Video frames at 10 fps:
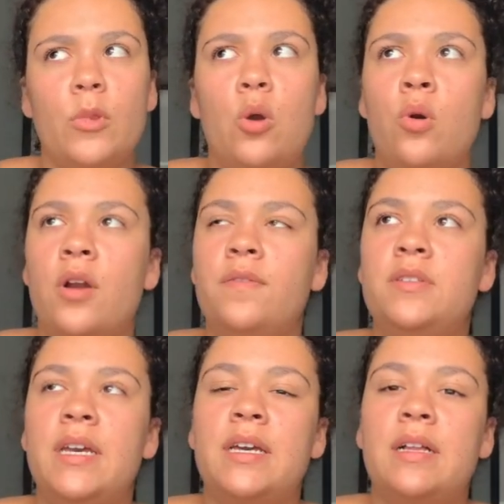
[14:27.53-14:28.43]
if you
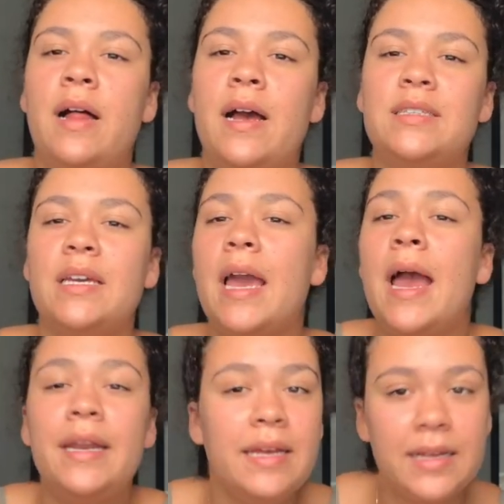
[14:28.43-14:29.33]
take a class, like
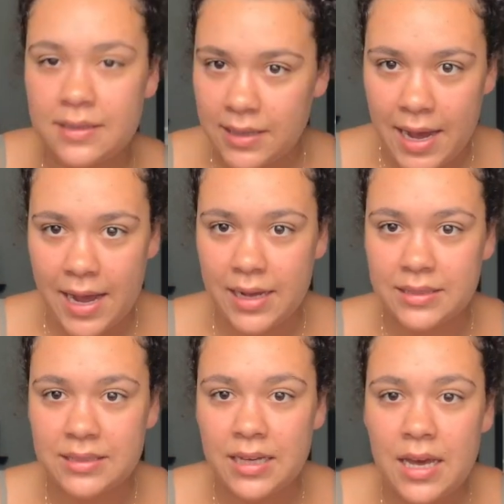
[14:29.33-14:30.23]
any
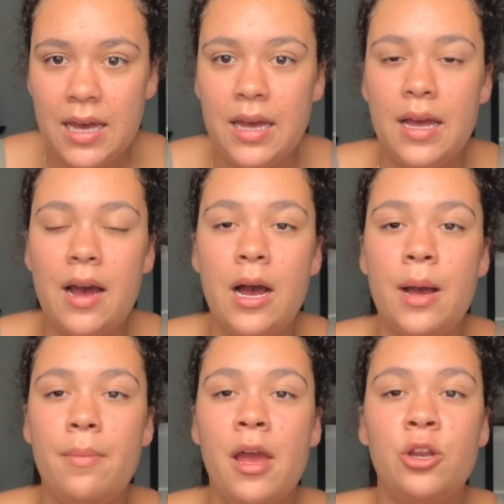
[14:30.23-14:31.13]
class,
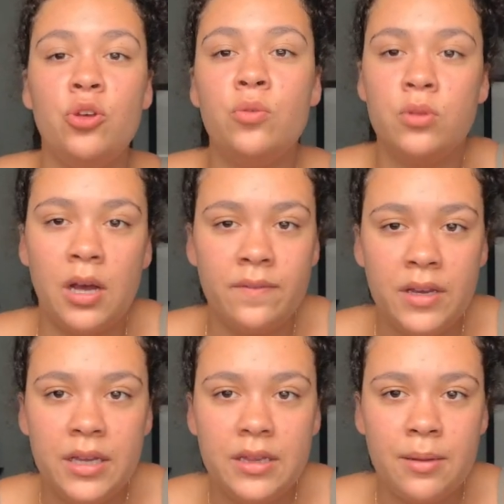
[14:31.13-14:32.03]
and you love
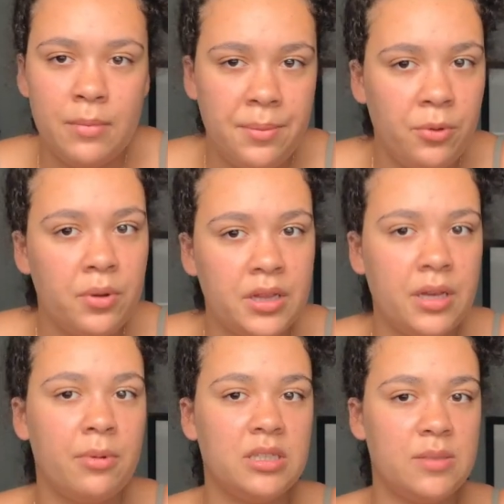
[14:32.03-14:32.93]
it, then maybe you want to
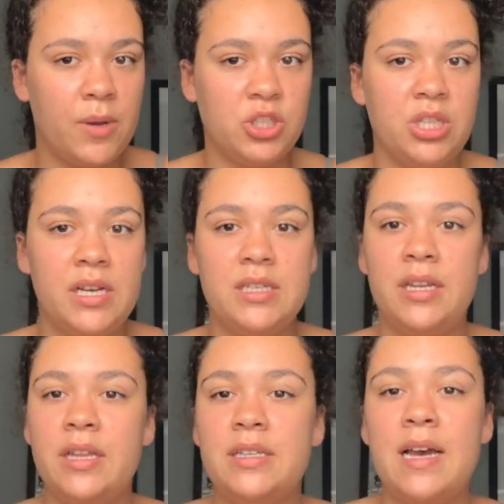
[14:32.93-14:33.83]
think about specializing
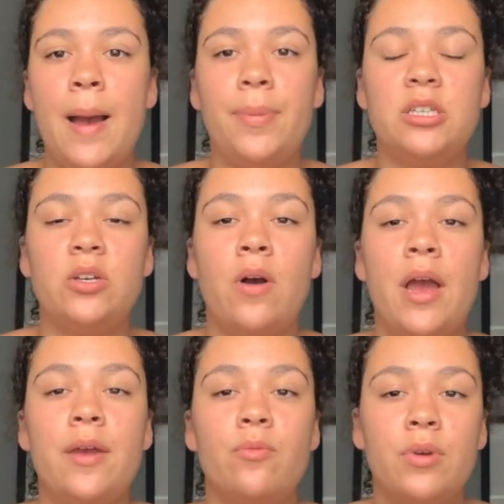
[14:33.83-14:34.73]
in that topic. So
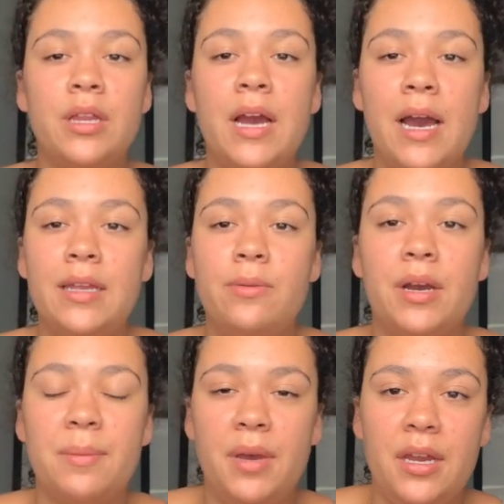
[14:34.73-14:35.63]
I really highly
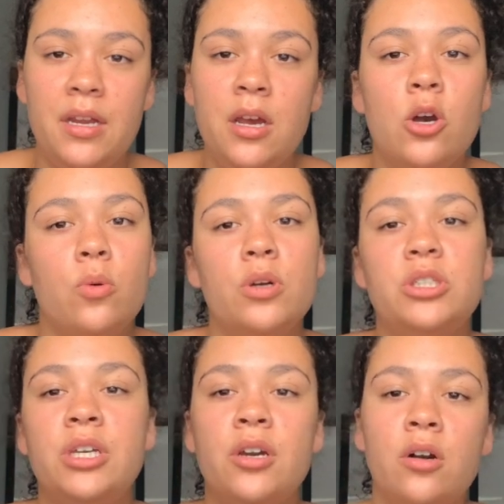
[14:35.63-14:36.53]
recommend,
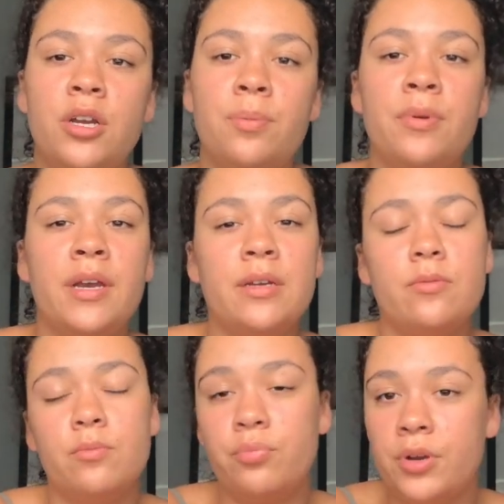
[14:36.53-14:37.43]
once you get all your
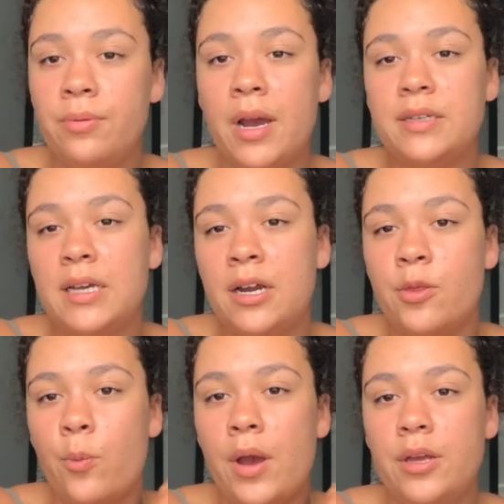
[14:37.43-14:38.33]
prereqs out
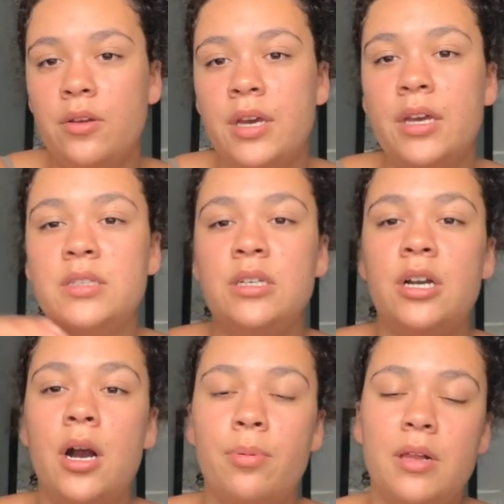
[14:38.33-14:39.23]
of the way and you get into
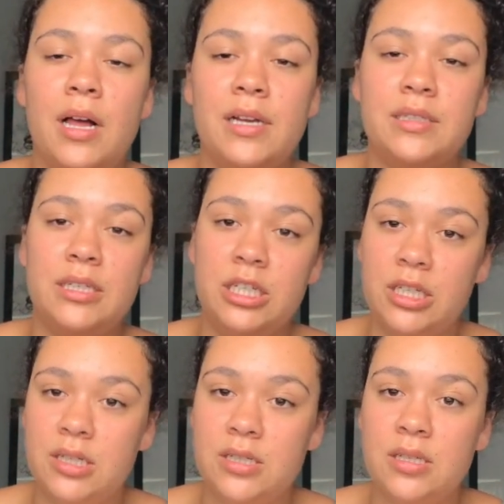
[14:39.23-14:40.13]
your upper class
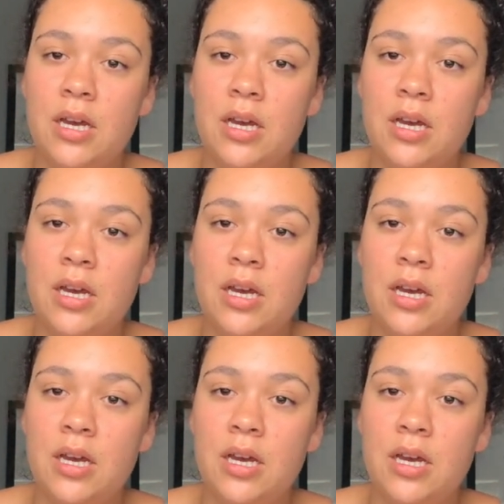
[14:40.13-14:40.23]
years